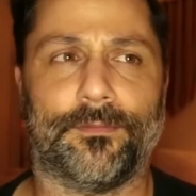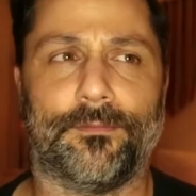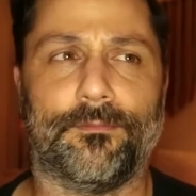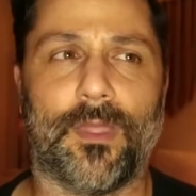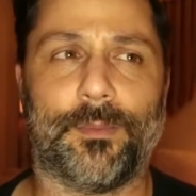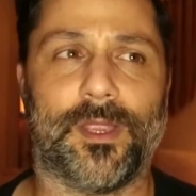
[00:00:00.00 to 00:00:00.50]

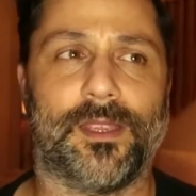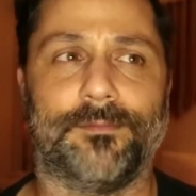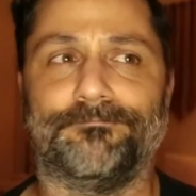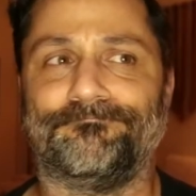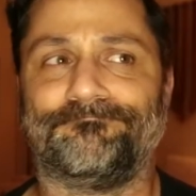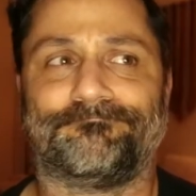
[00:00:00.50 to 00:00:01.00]

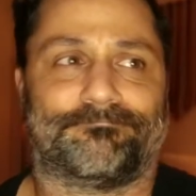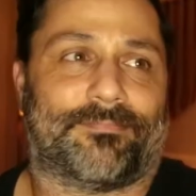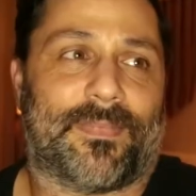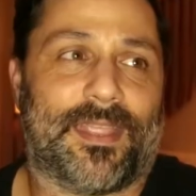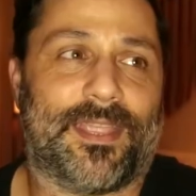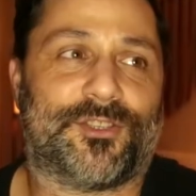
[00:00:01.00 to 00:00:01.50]
maybe
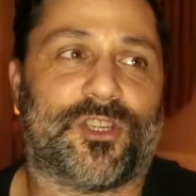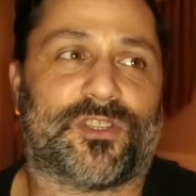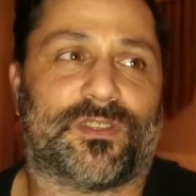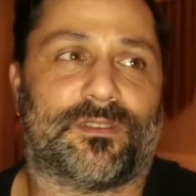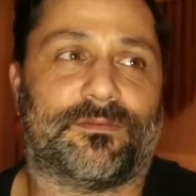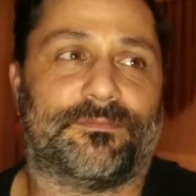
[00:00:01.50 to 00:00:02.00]
it's
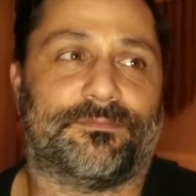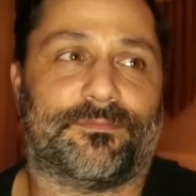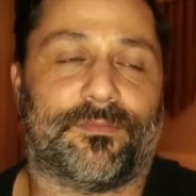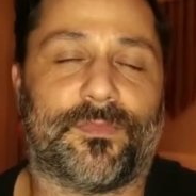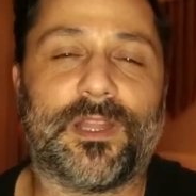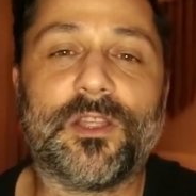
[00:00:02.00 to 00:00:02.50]
just
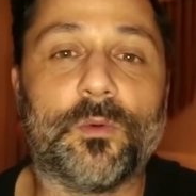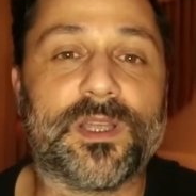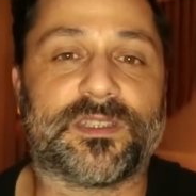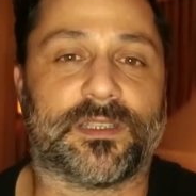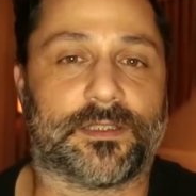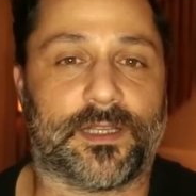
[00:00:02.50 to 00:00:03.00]

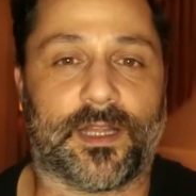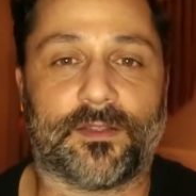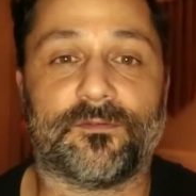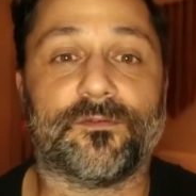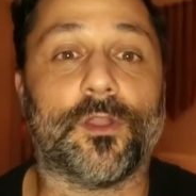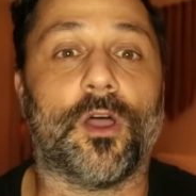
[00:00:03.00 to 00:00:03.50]
linguistically, like
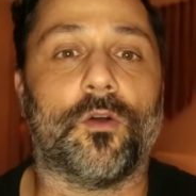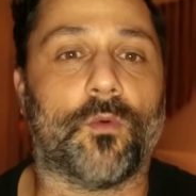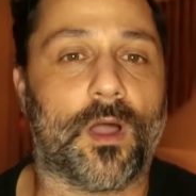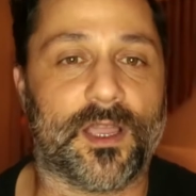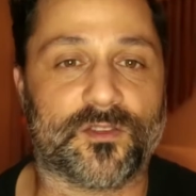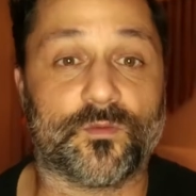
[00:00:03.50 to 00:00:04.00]

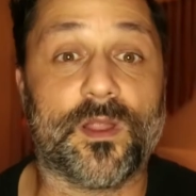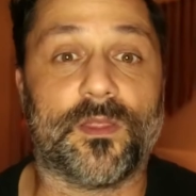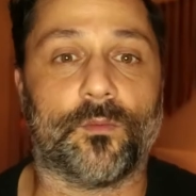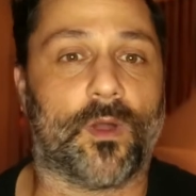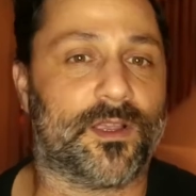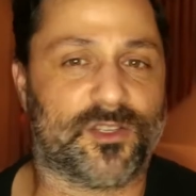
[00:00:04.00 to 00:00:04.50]
flow-wise,
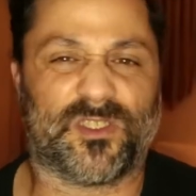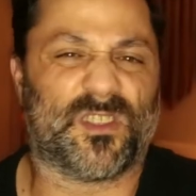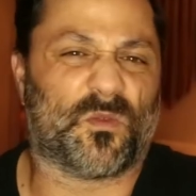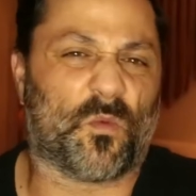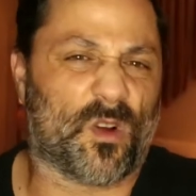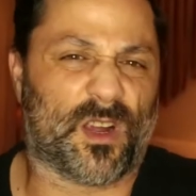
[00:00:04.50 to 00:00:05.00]
rhythm-wise, just
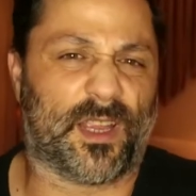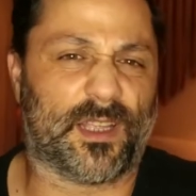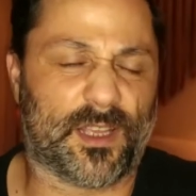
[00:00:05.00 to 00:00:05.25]
isn't working.